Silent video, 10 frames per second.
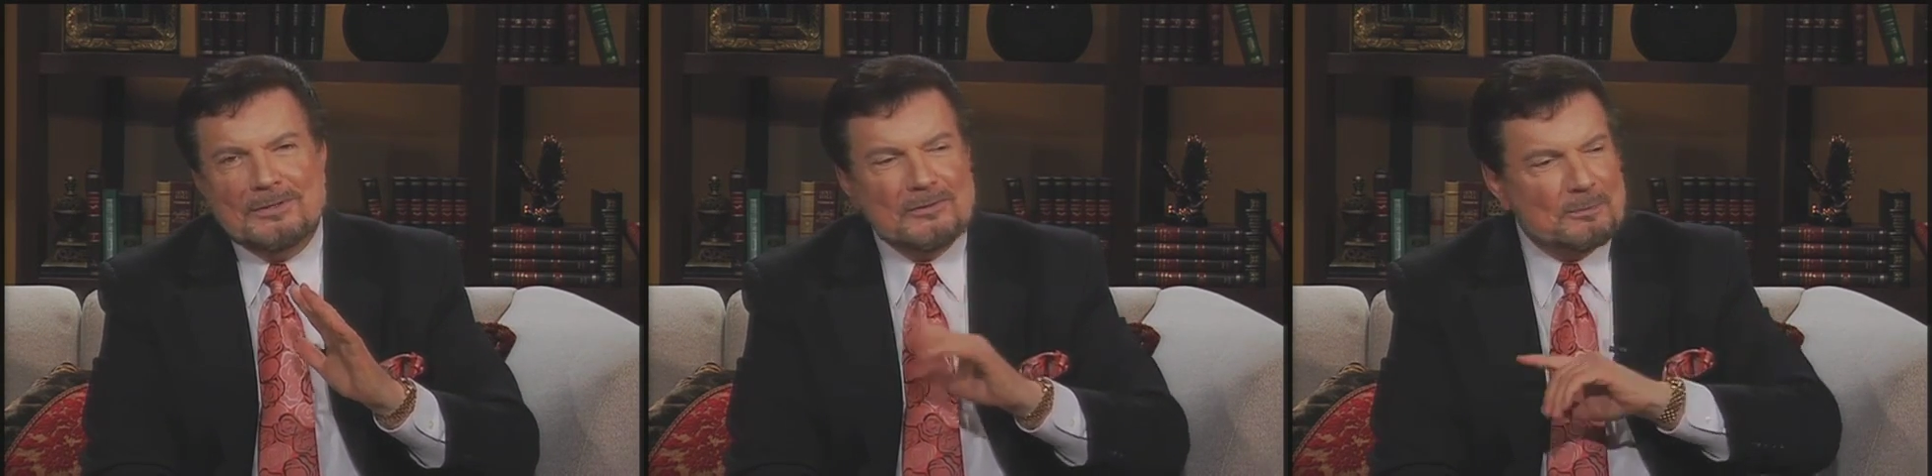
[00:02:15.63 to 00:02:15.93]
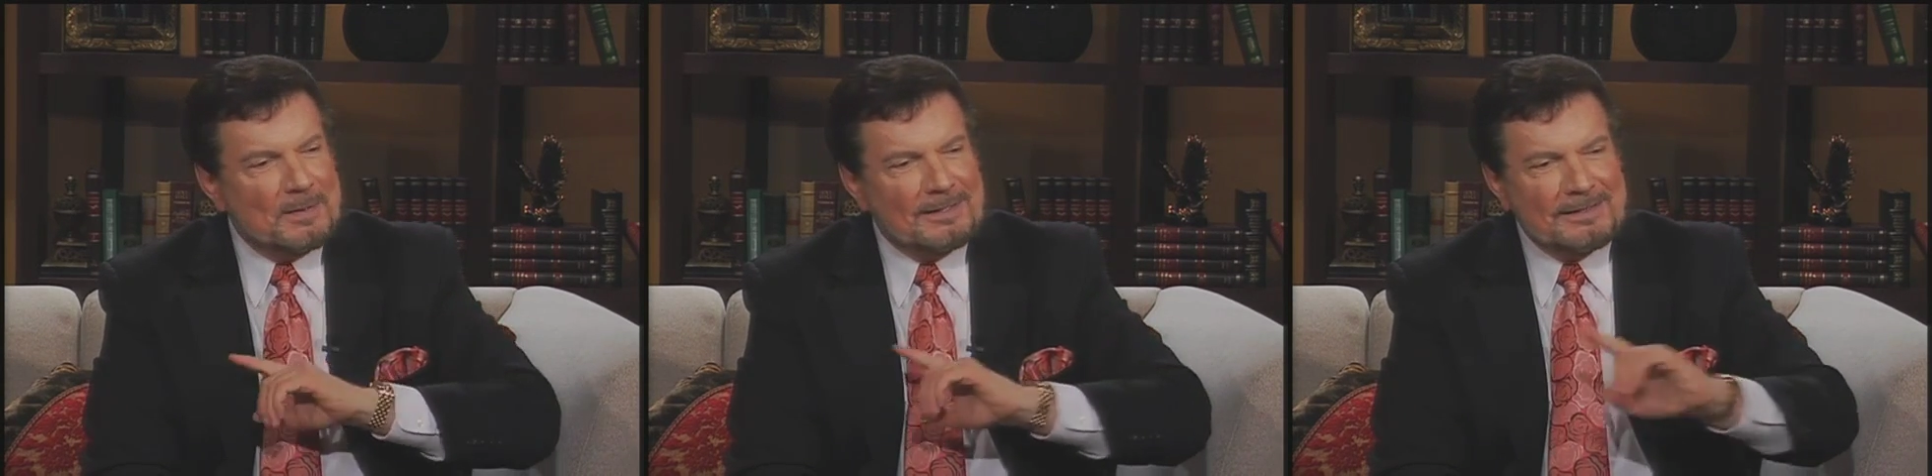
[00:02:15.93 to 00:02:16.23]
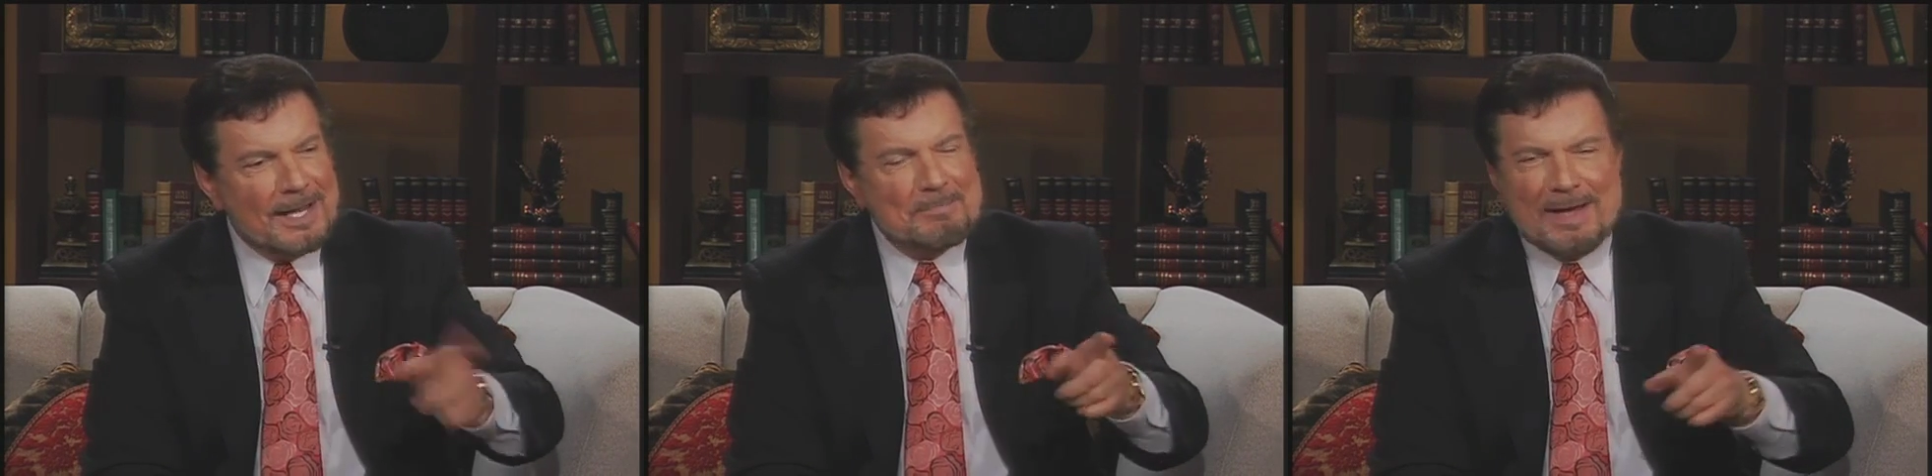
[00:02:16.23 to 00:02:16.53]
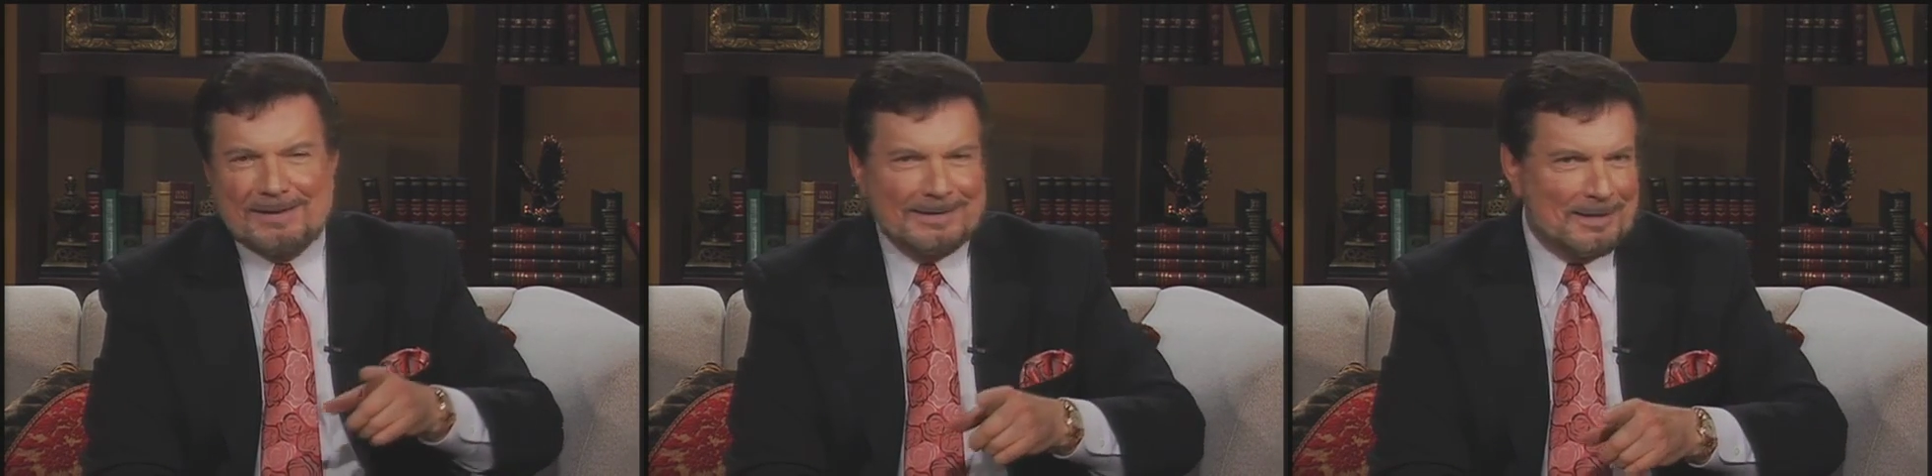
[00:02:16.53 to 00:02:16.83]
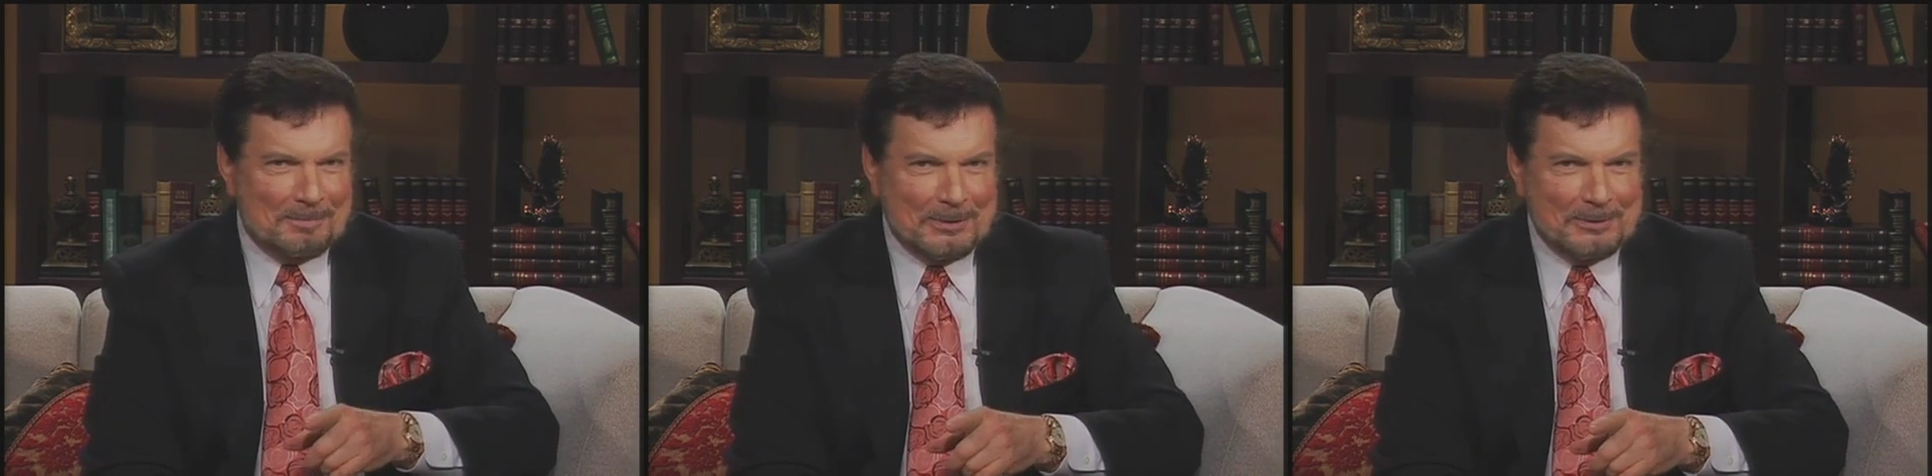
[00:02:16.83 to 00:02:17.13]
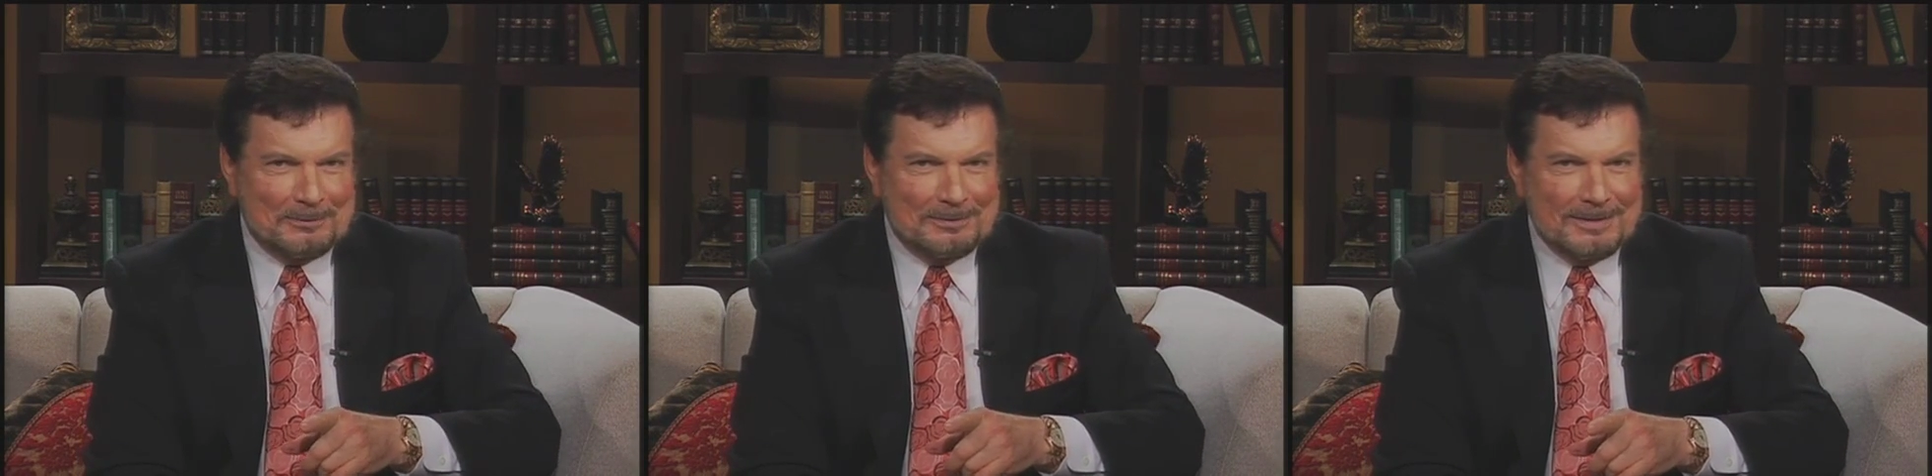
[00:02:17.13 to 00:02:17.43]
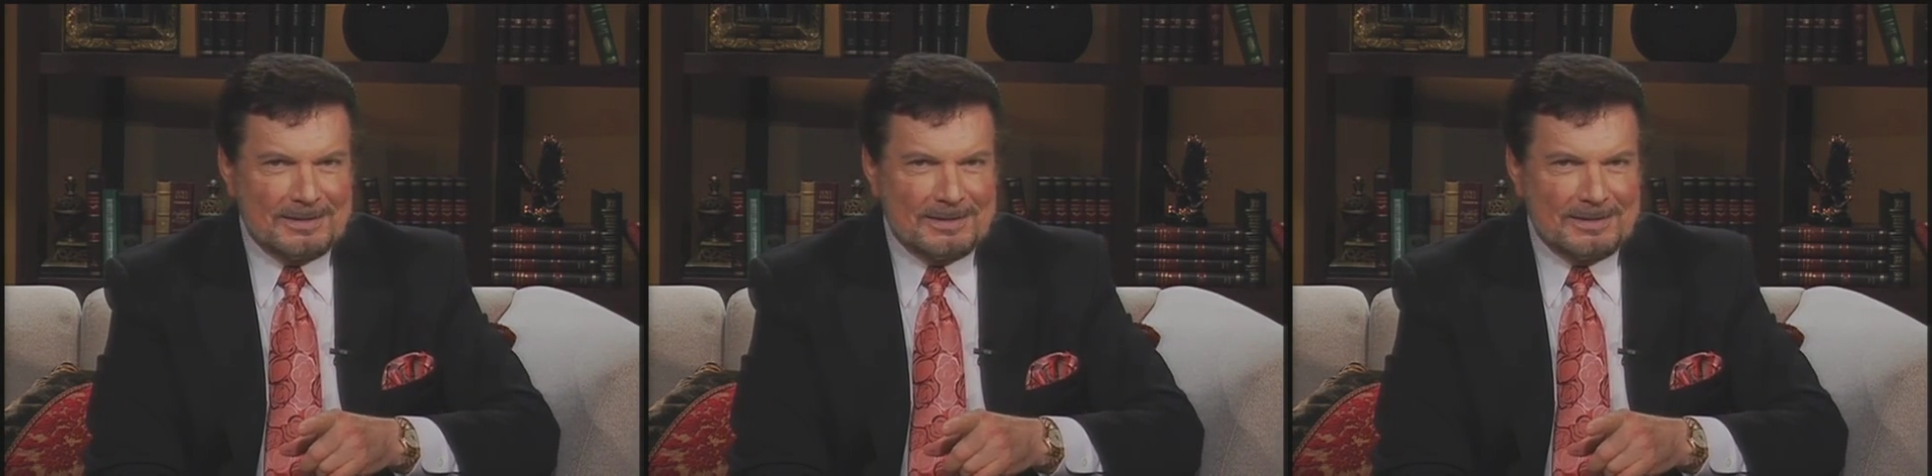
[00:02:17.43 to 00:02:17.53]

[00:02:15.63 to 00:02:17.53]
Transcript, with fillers: You speak to that mountain, it'll move.